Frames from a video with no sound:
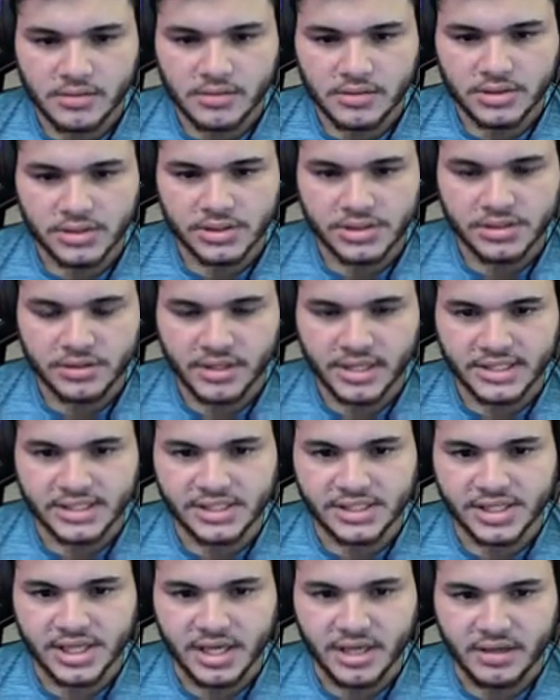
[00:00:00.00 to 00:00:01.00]
so let's
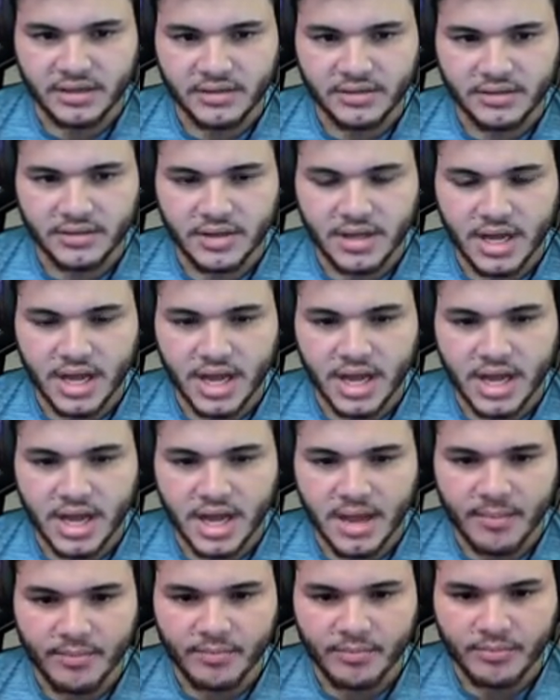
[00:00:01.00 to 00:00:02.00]
see.
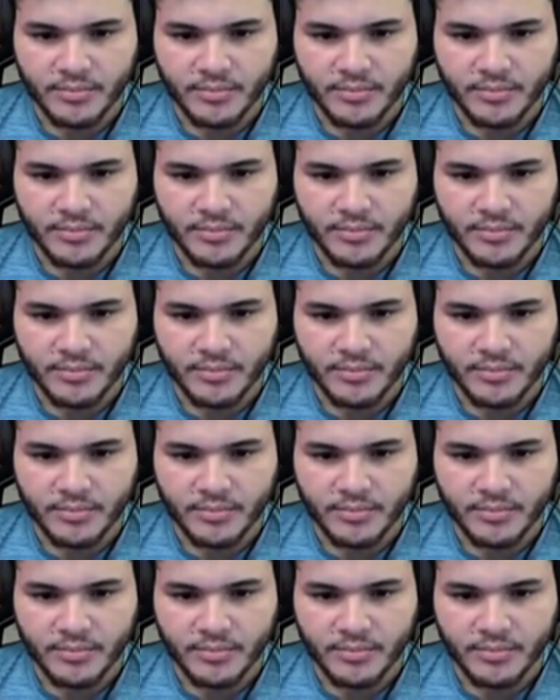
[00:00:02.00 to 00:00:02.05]
Um,